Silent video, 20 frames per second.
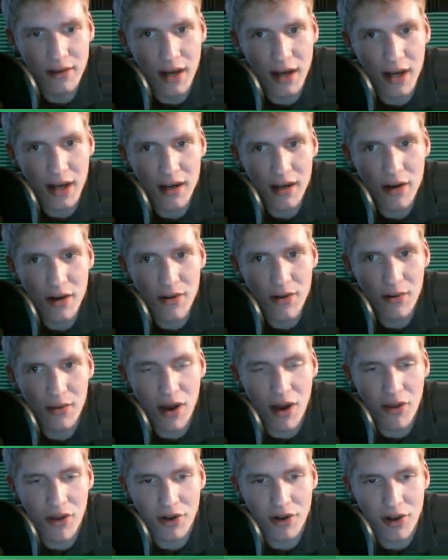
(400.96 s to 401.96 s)
I didn't know there were
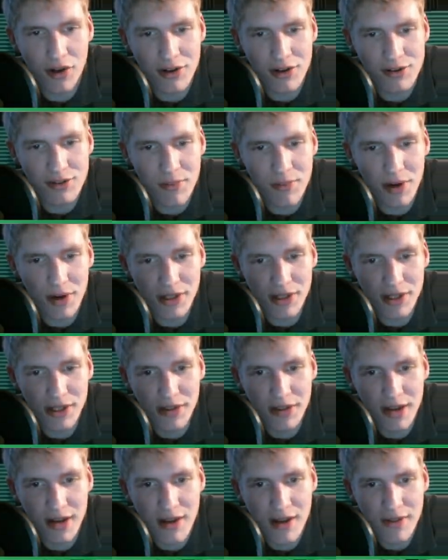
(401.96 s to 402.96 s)
other cars parked
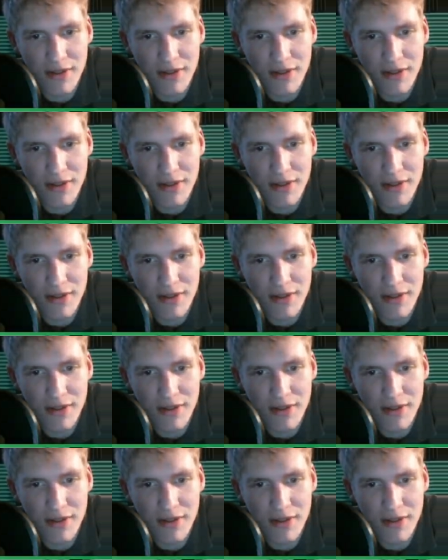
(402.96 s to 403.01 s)
here now.